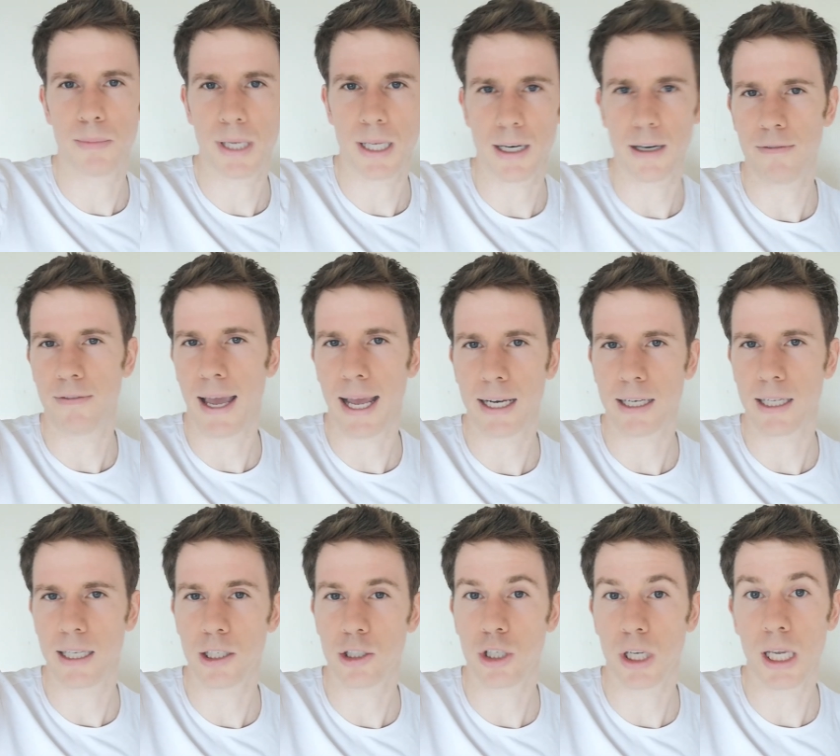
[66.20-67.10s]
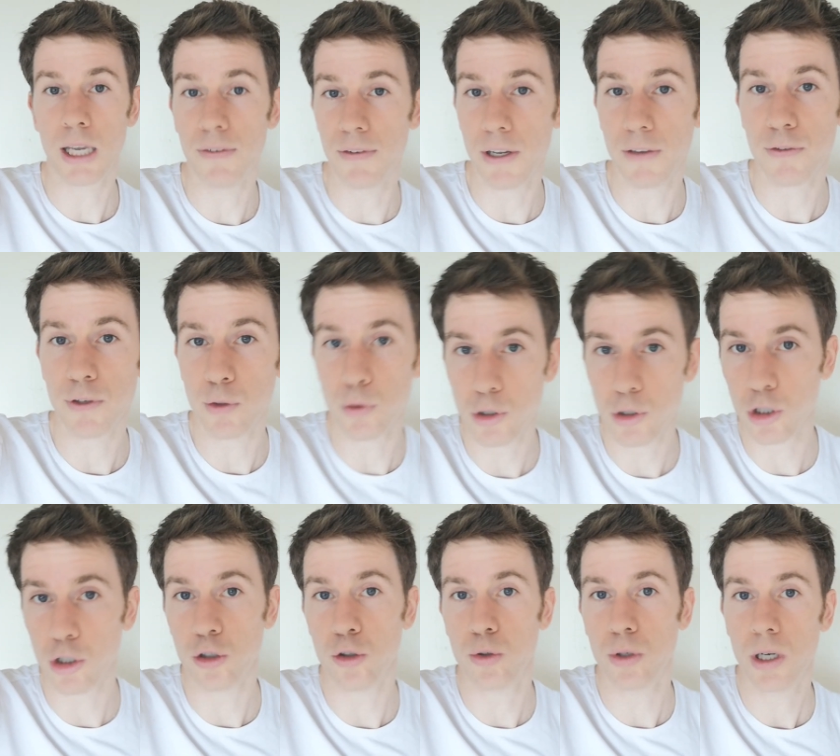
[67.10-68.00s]
be an advantage even if you
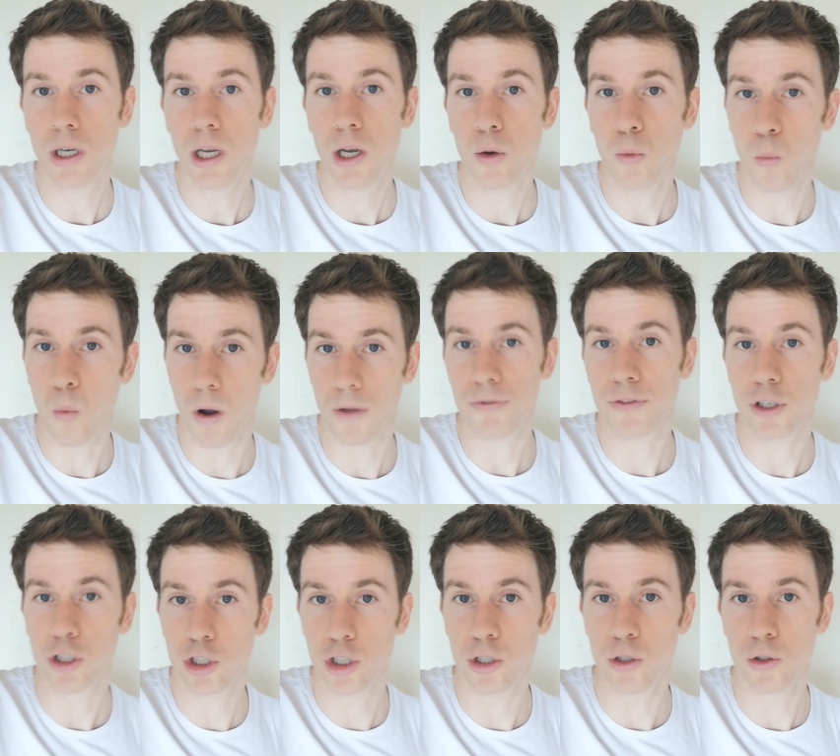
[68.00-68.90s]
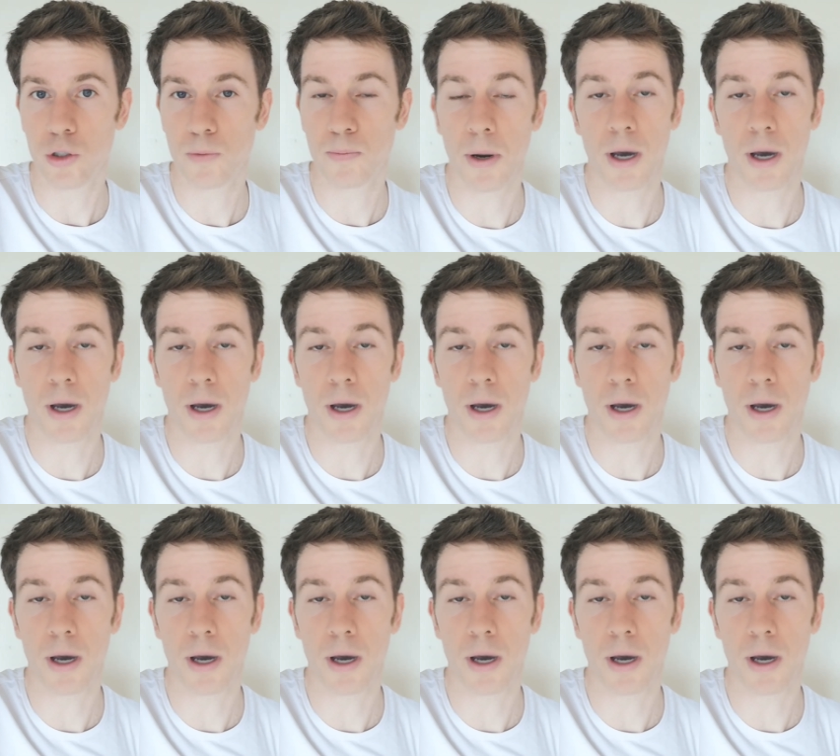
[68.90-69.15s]
do want the shoes.